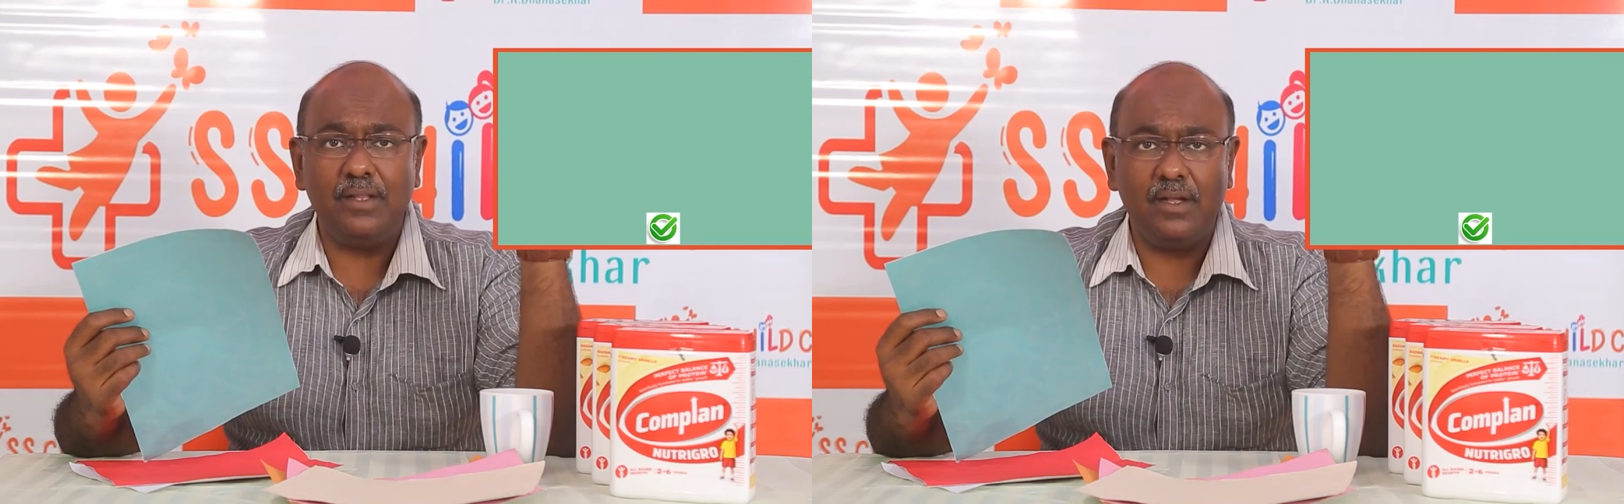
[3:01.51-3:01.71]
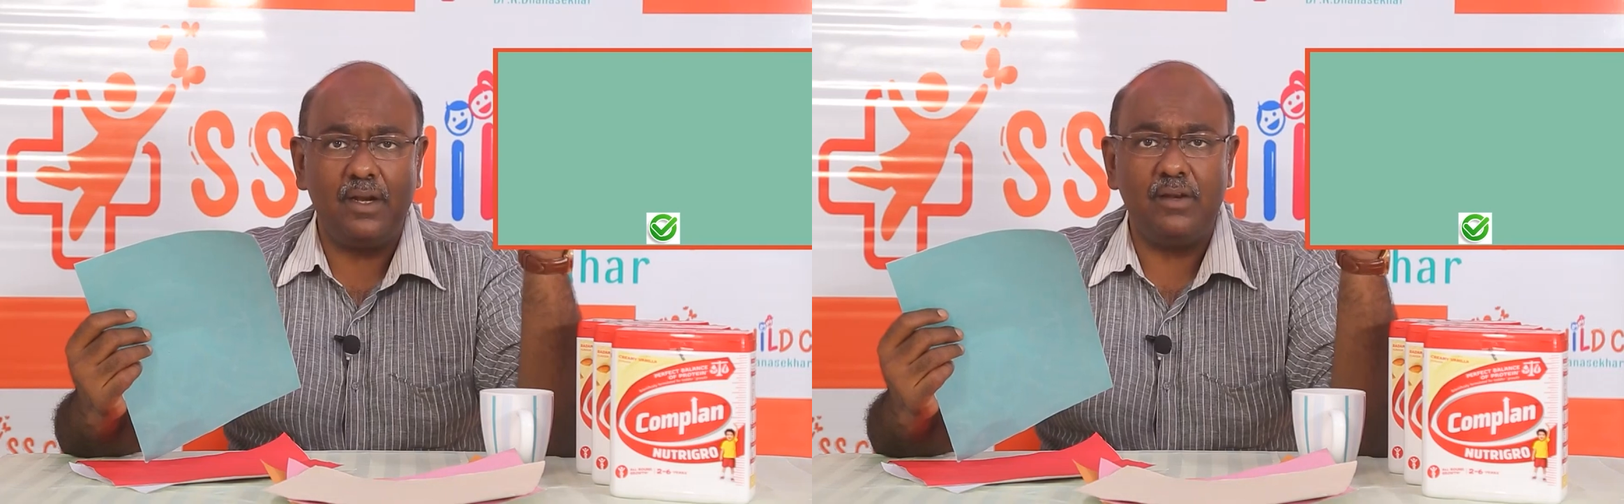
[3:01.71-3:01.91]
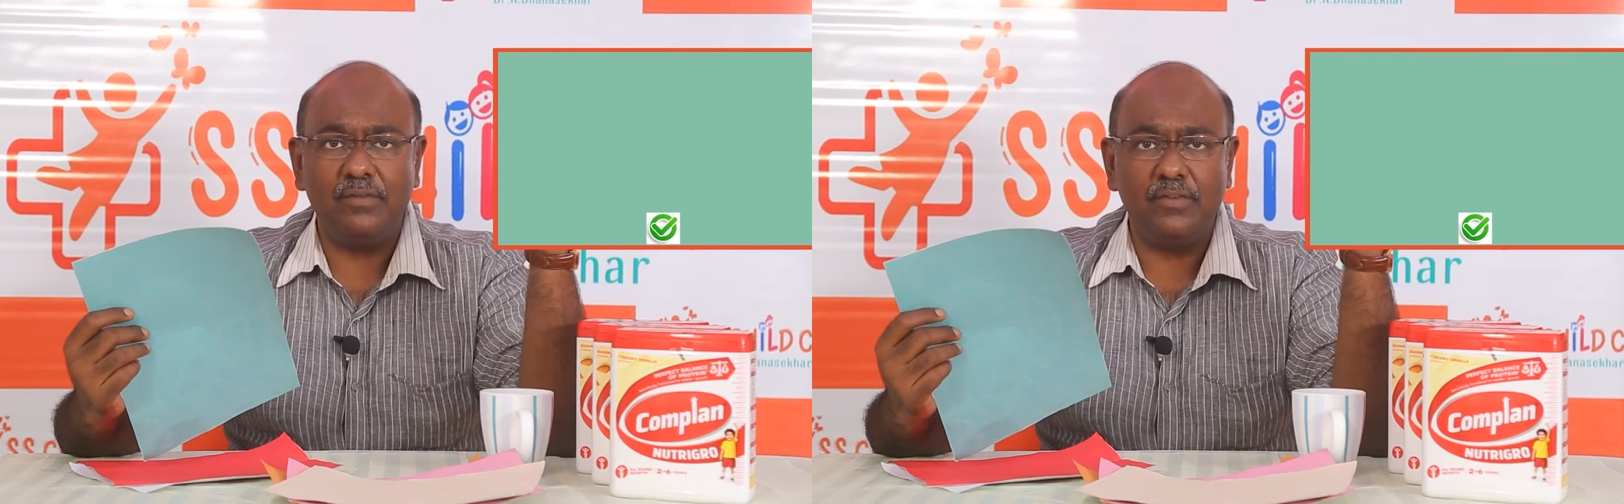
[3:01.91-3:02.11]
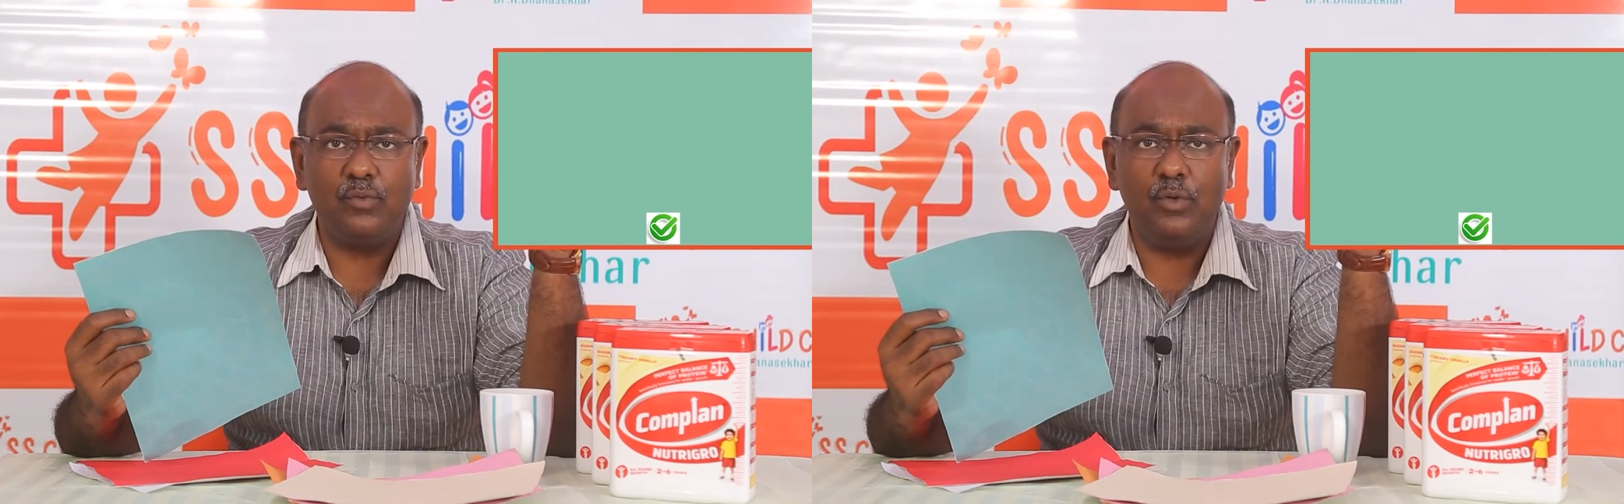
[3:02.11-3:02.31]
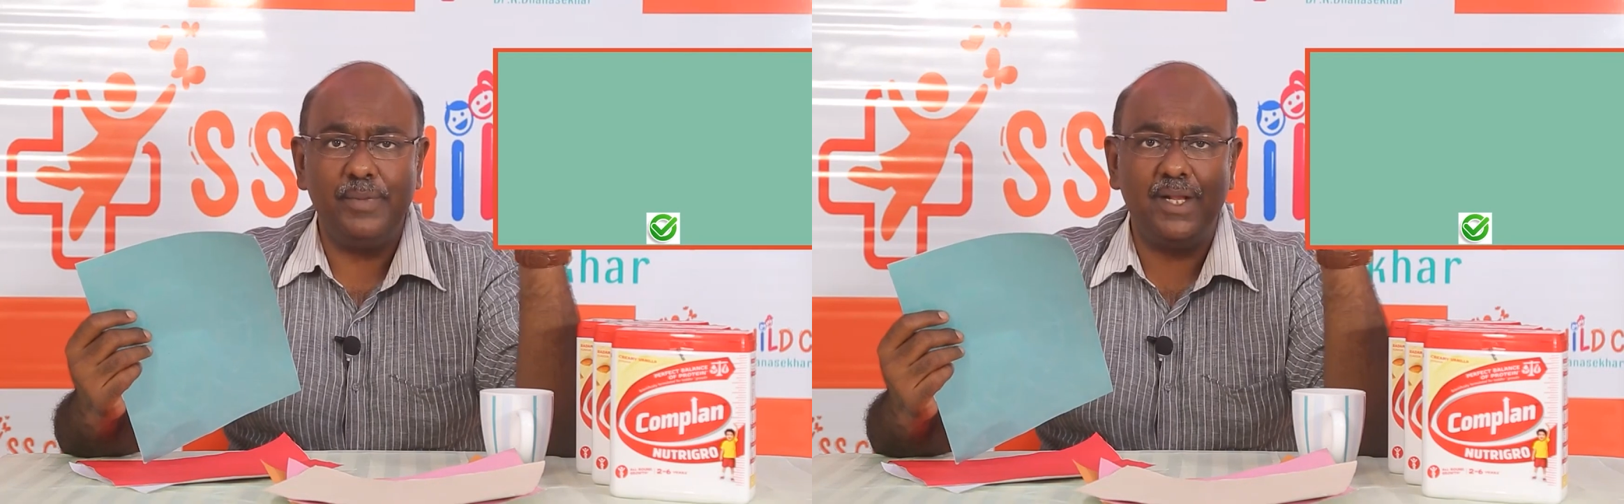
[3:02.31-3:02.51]
the color of the
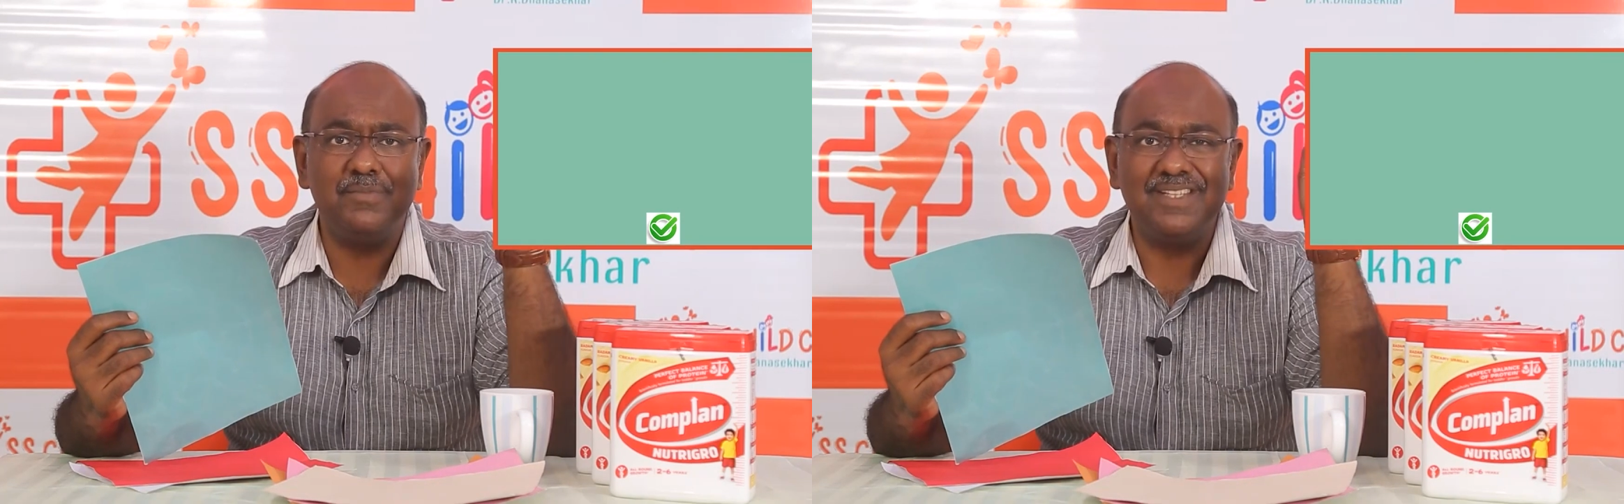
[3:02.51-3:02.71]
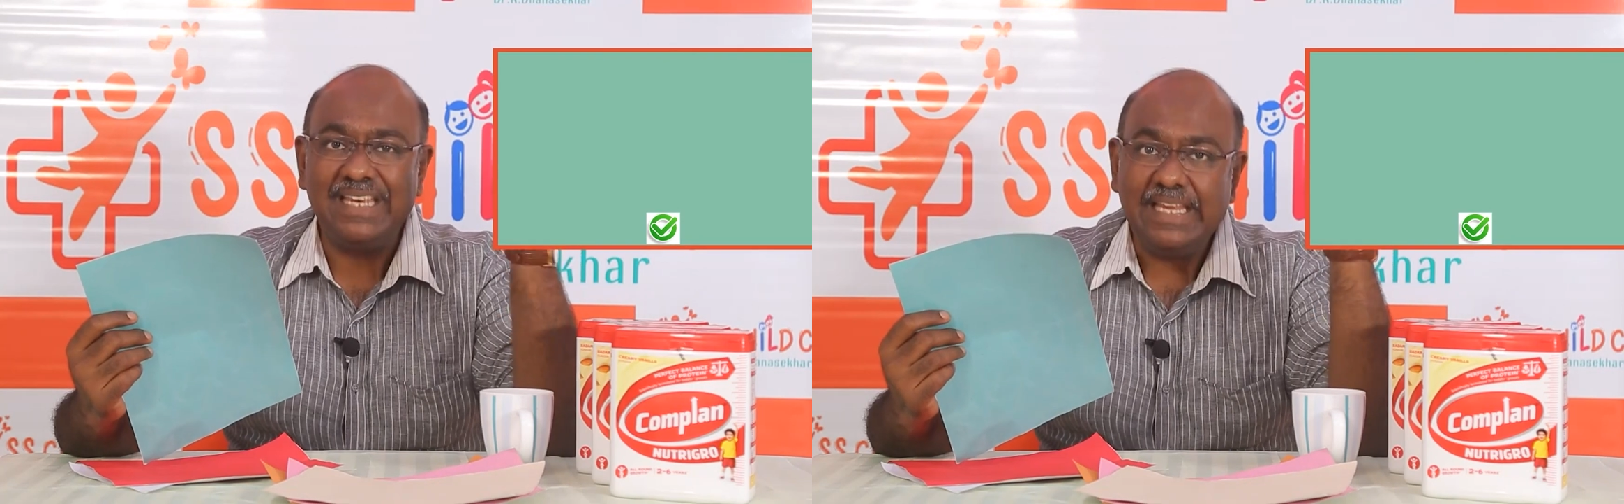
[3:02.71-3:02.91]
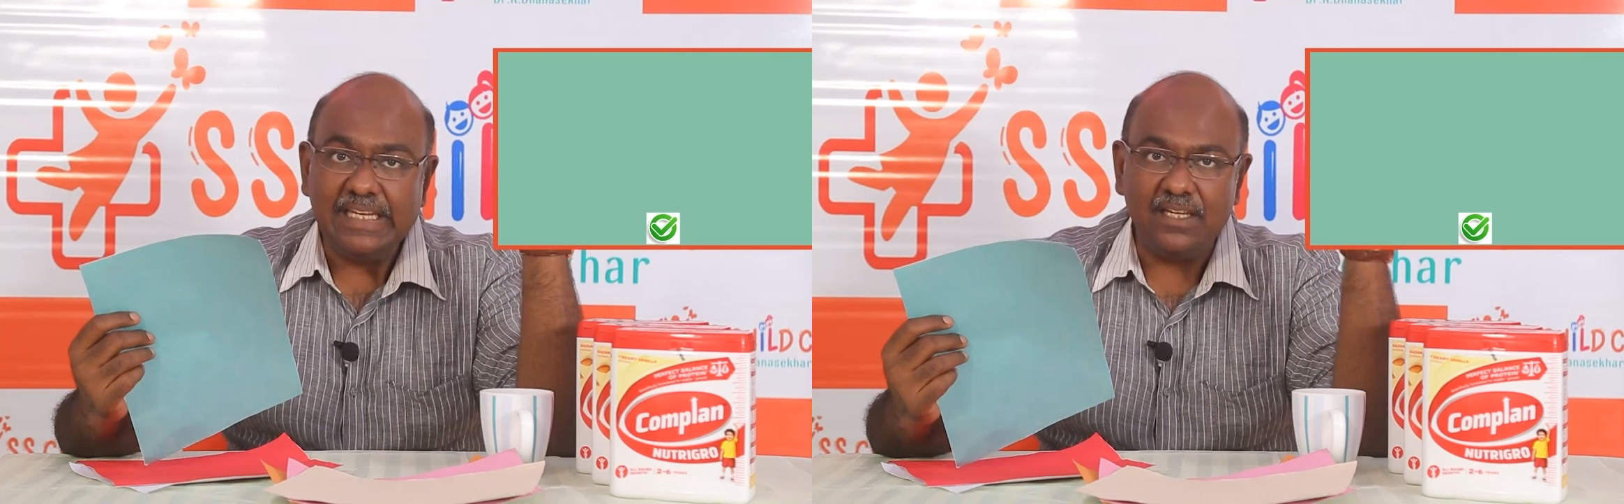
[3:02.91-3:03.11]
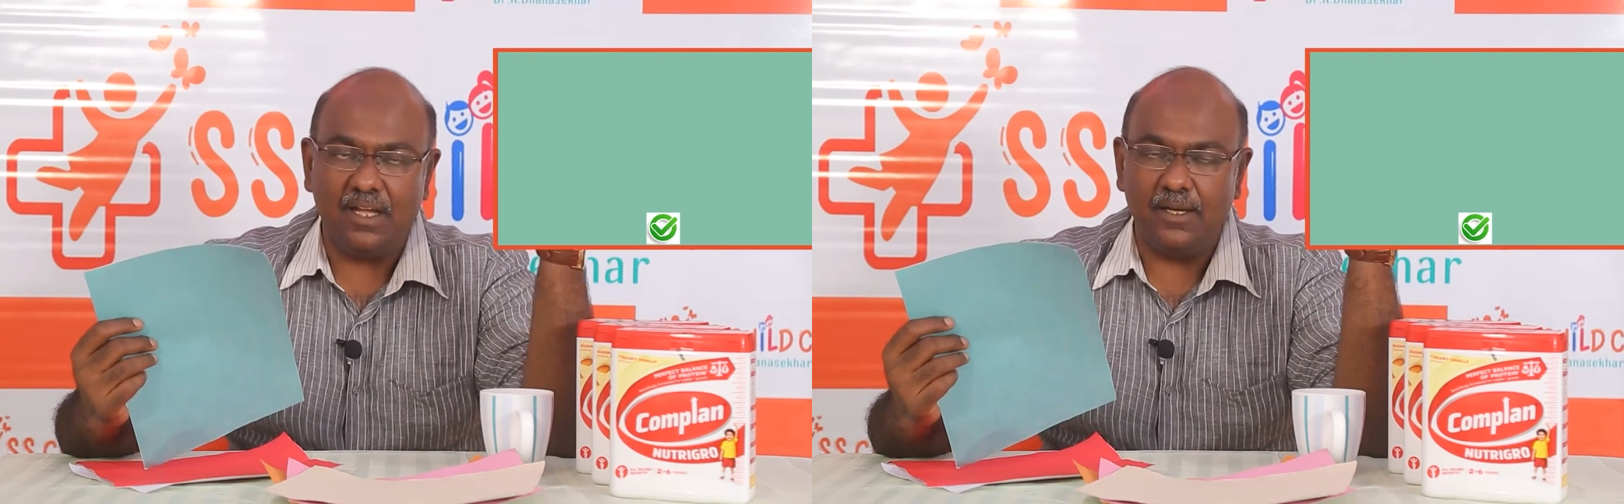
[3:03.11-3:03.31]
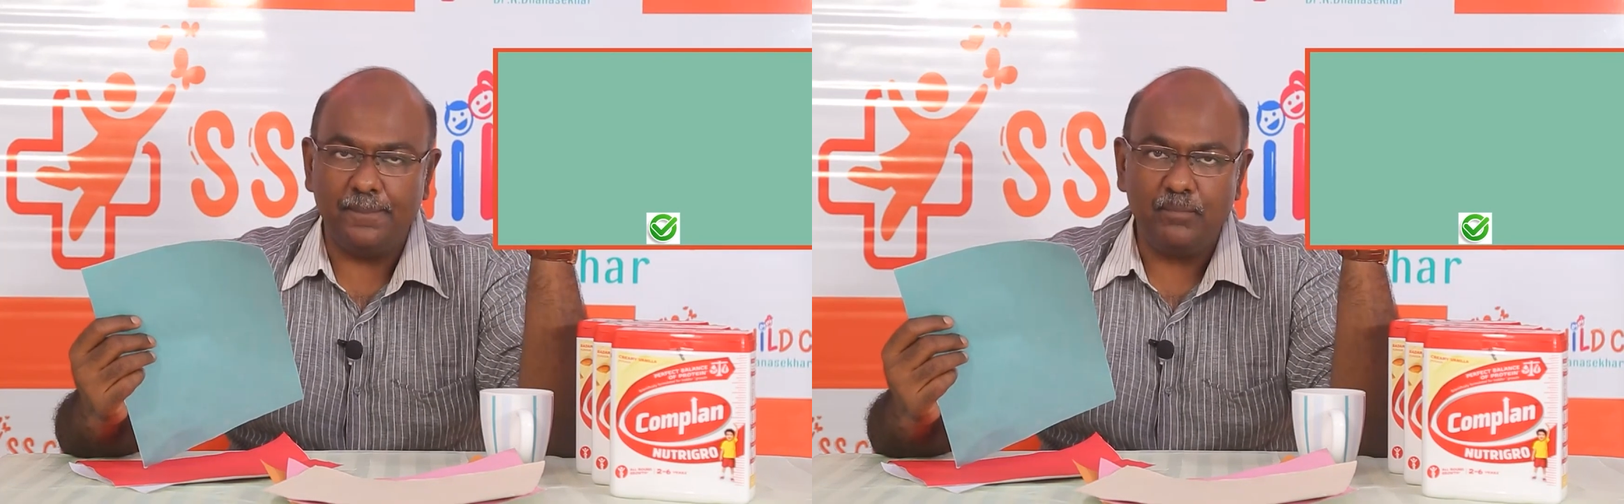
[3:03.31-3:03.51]
stool becomes green in
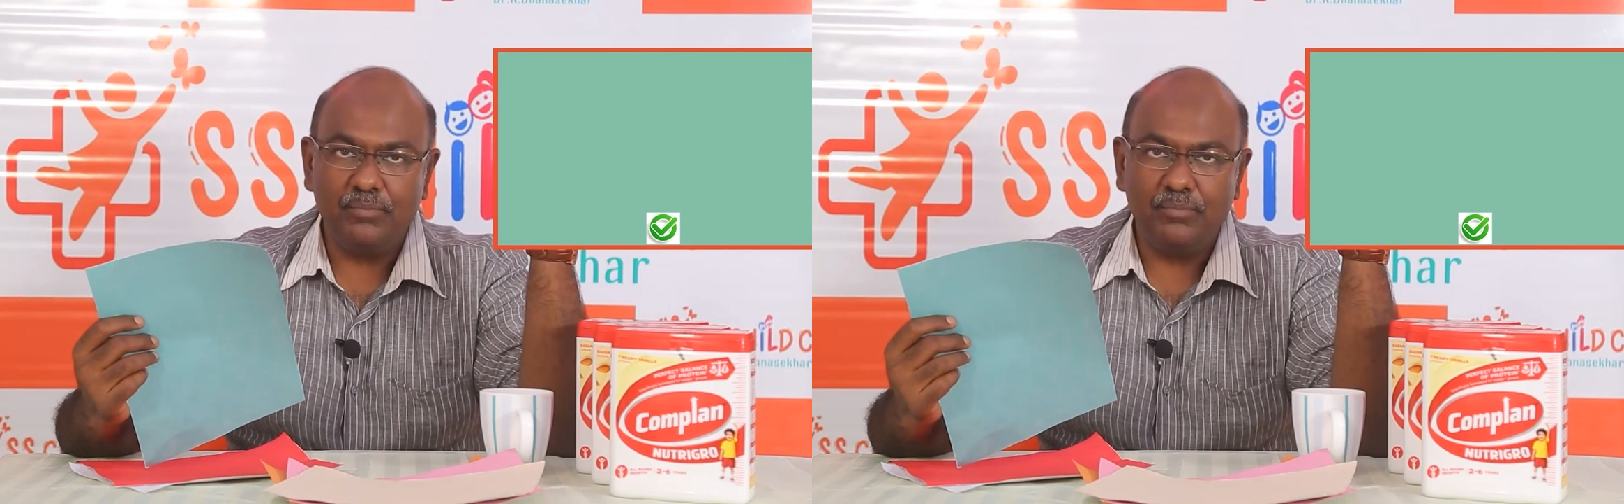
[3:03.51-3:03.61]
color.